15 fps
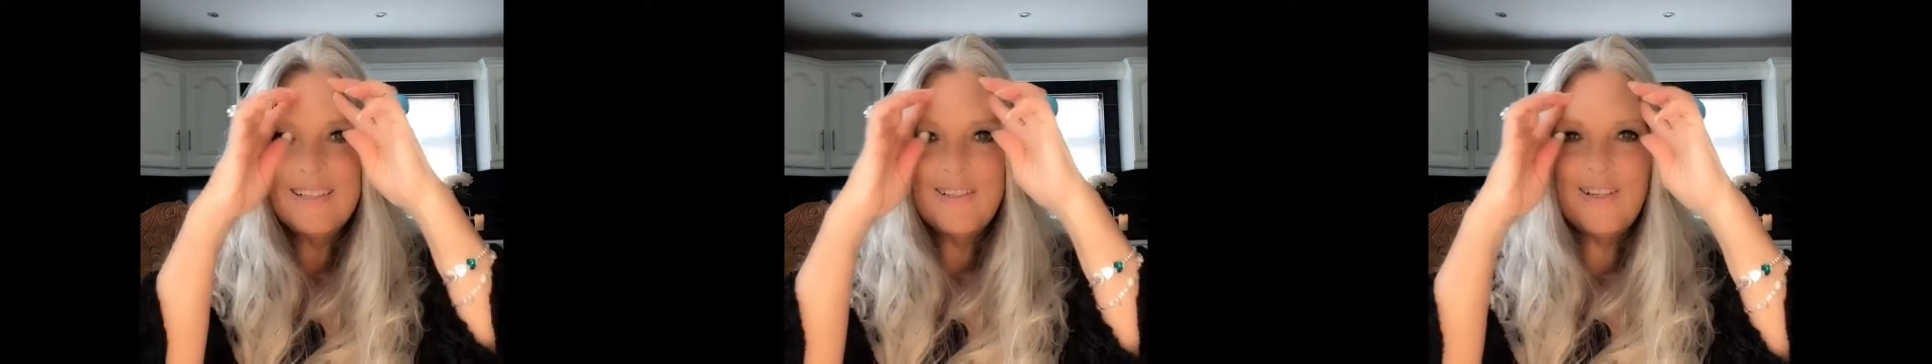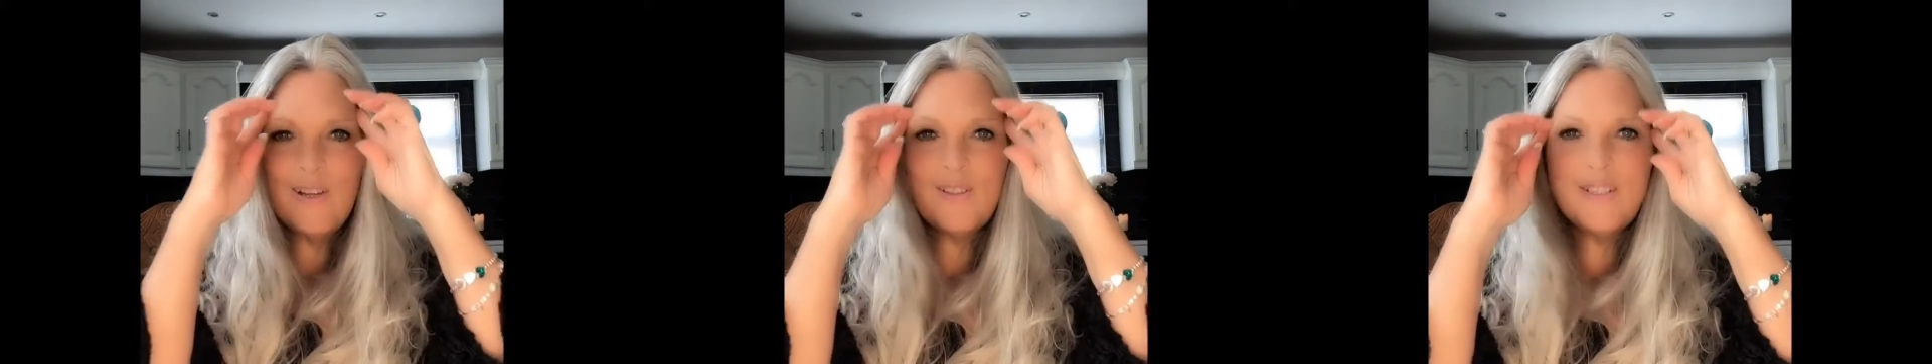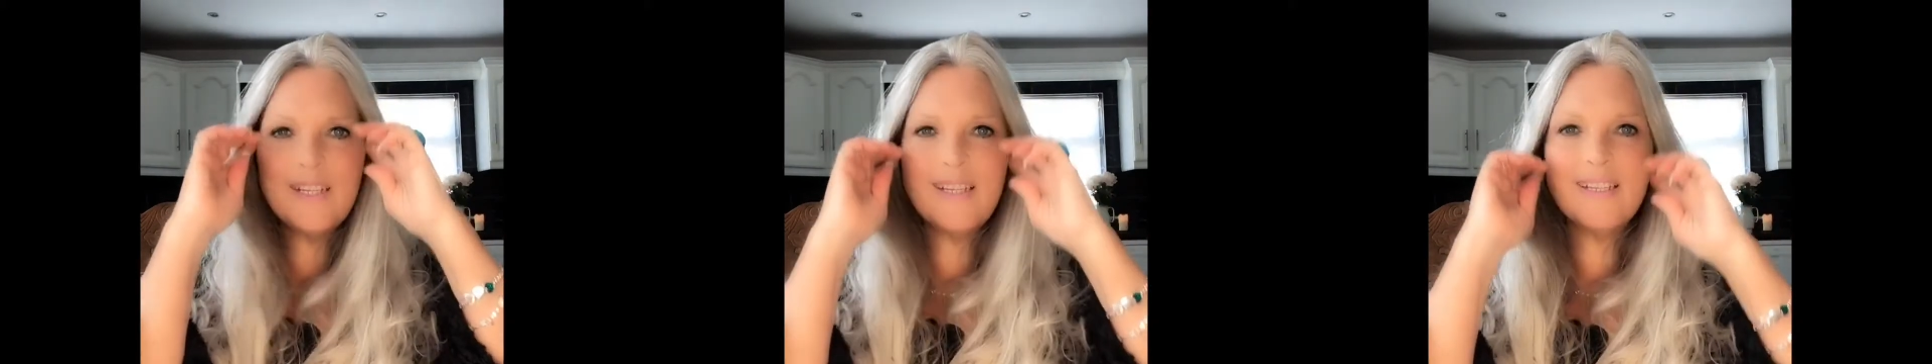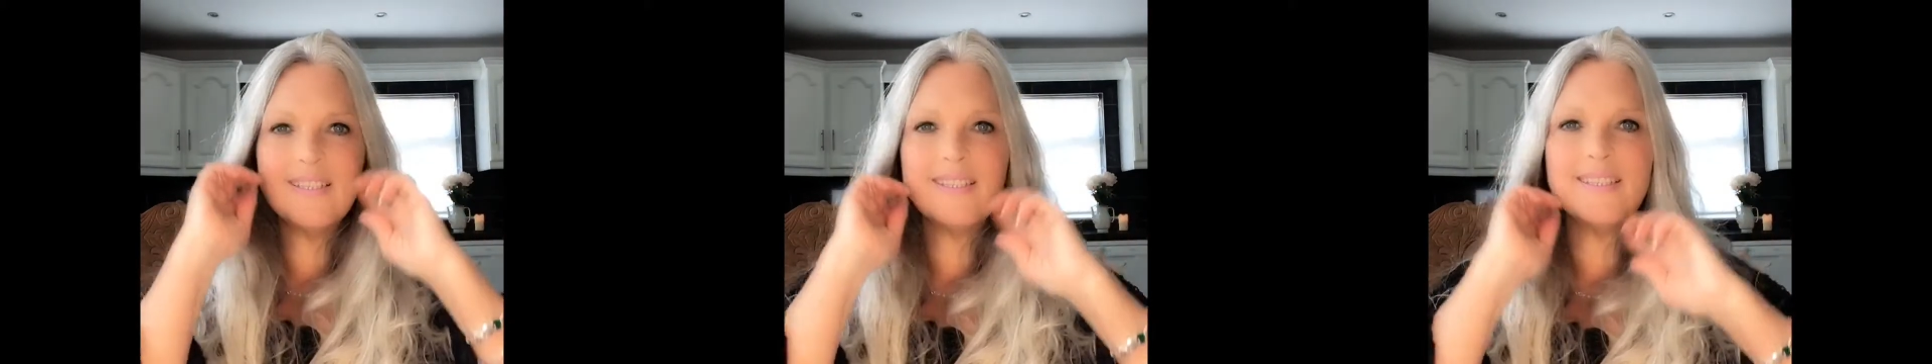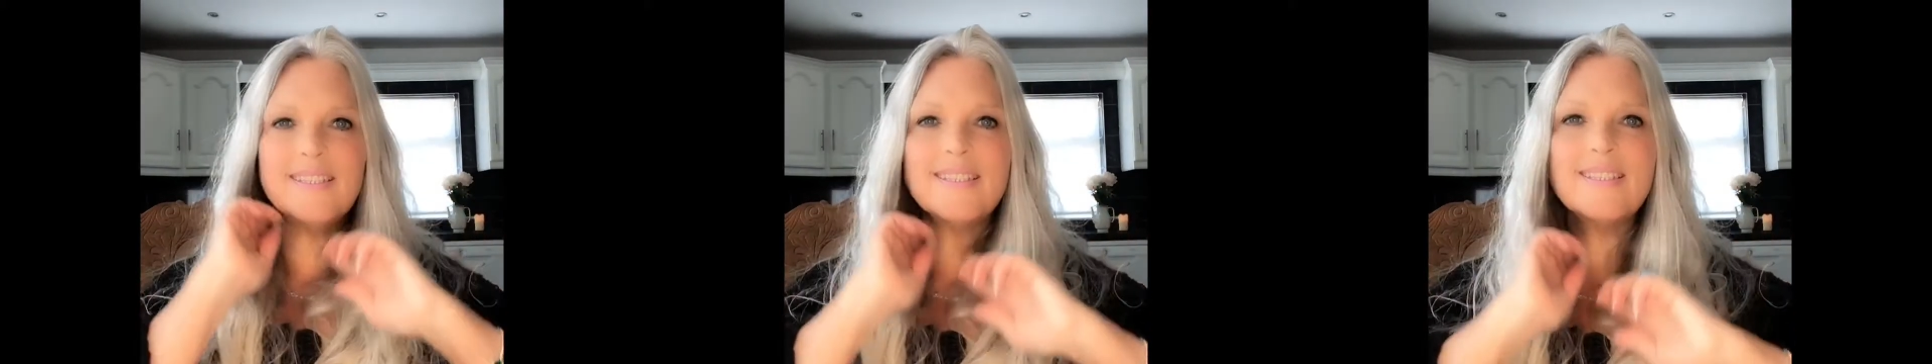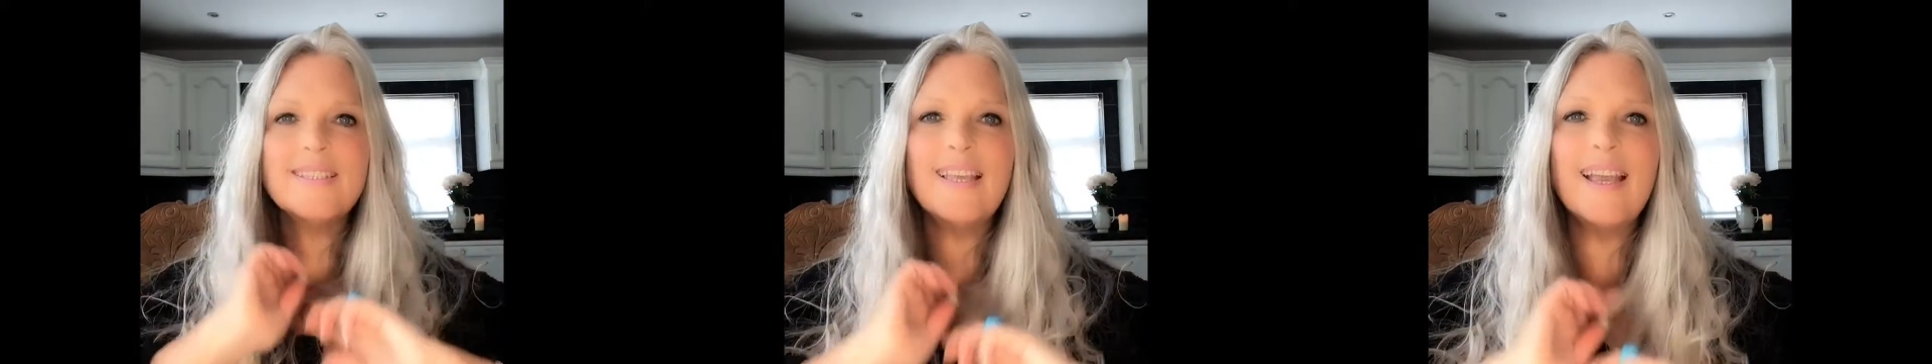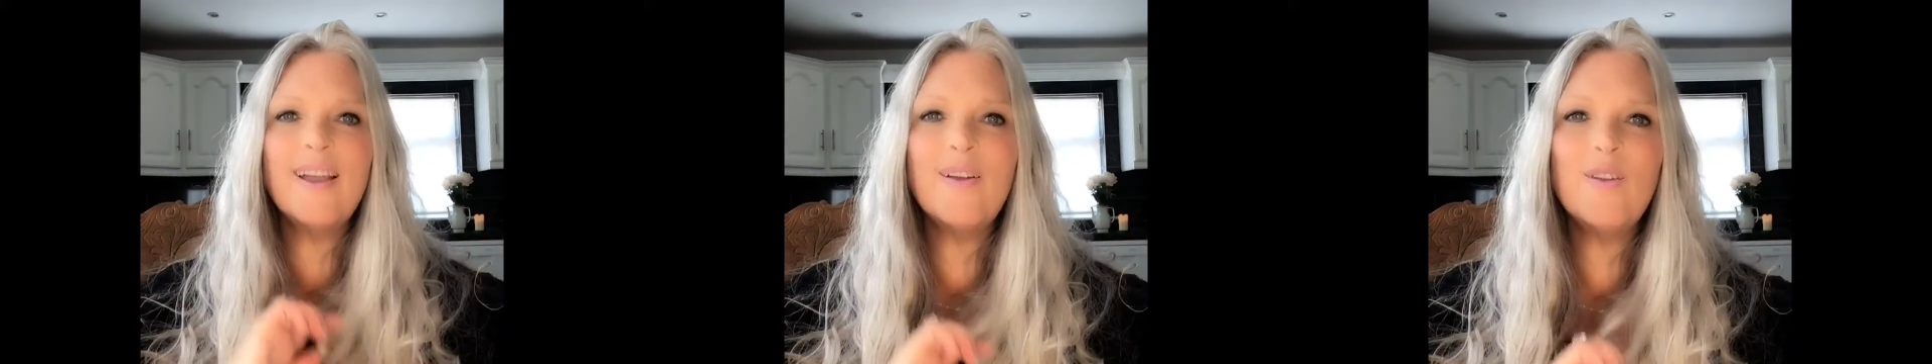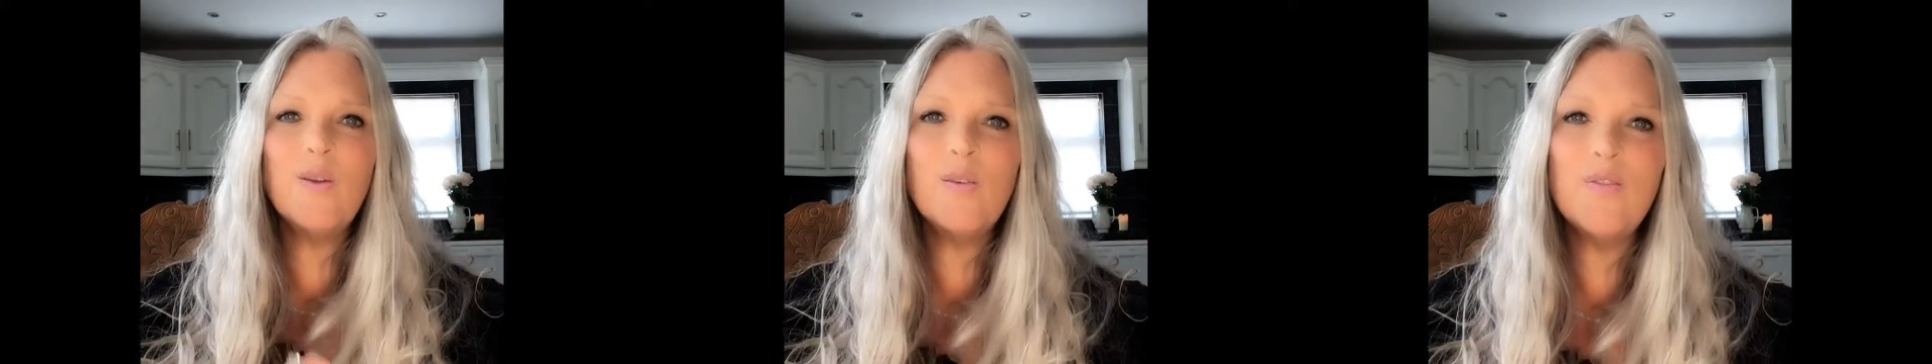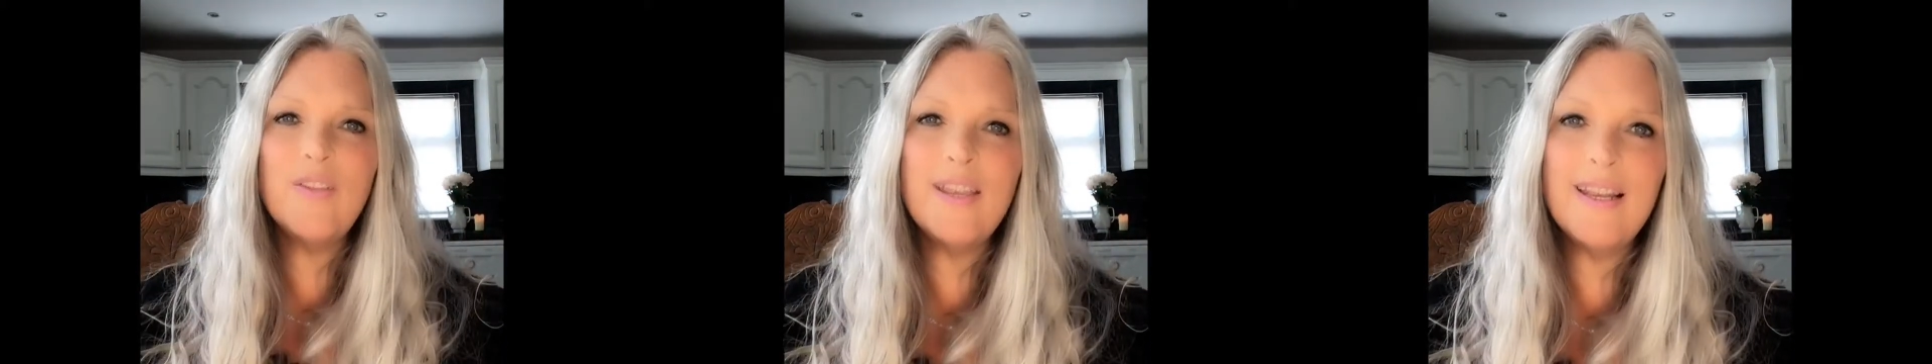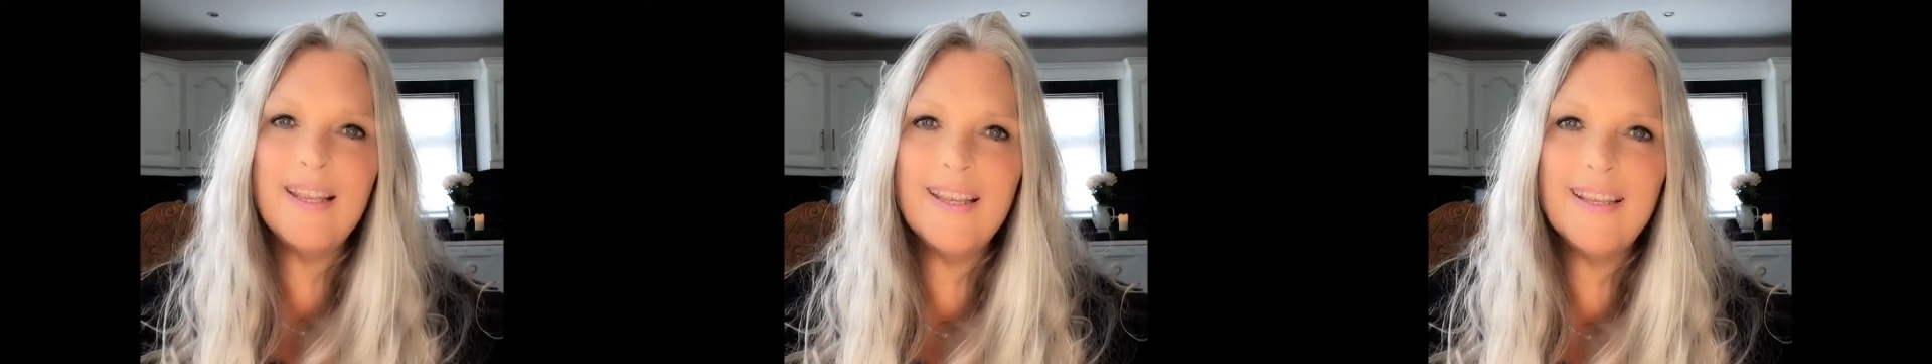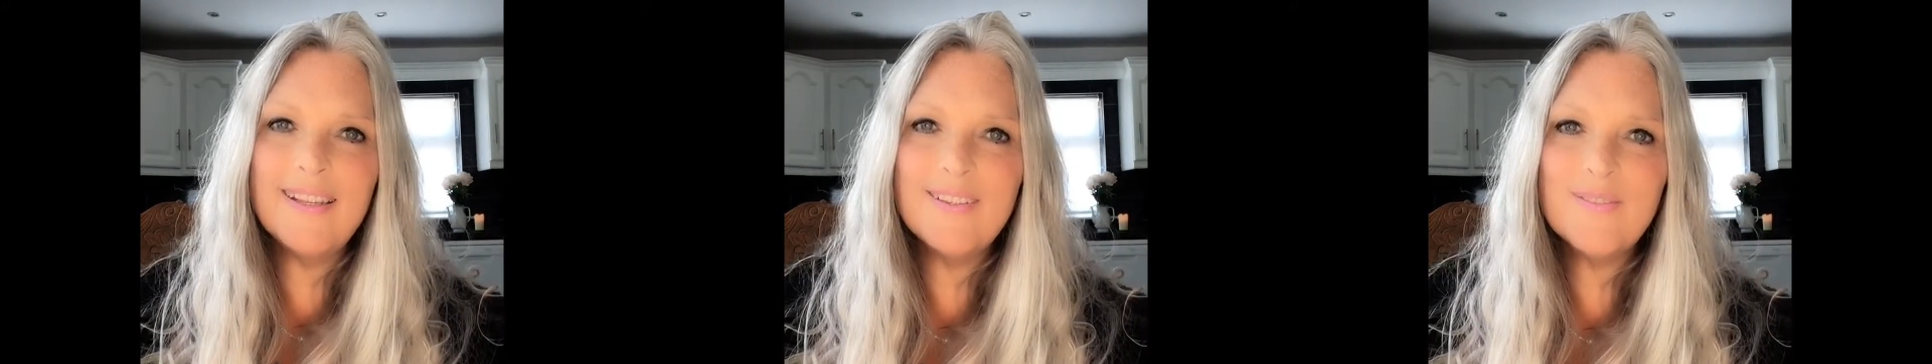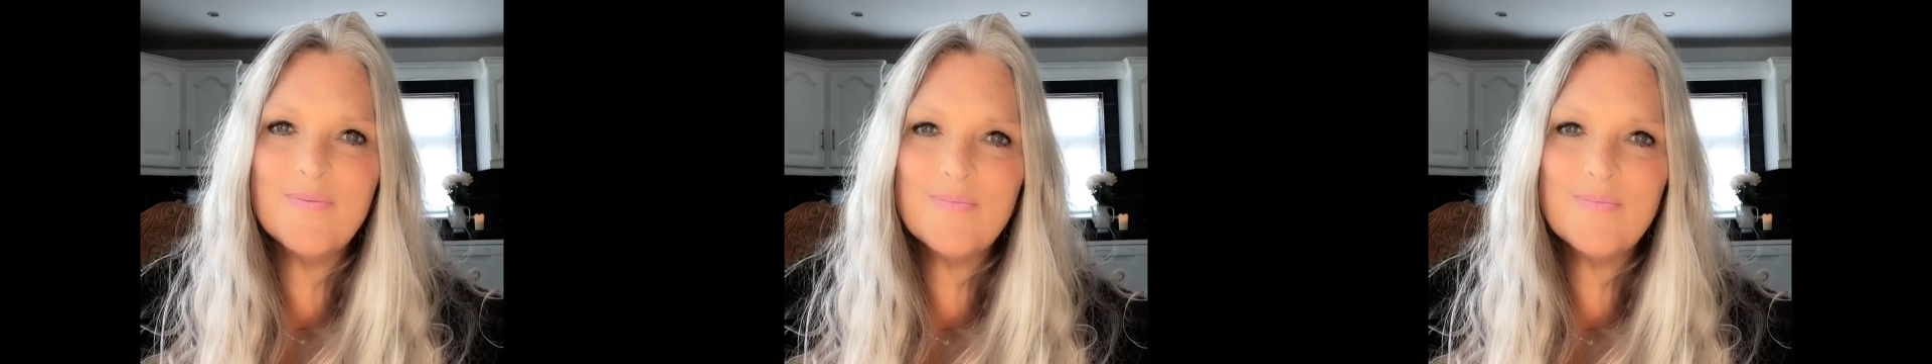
Notice how you're feeling.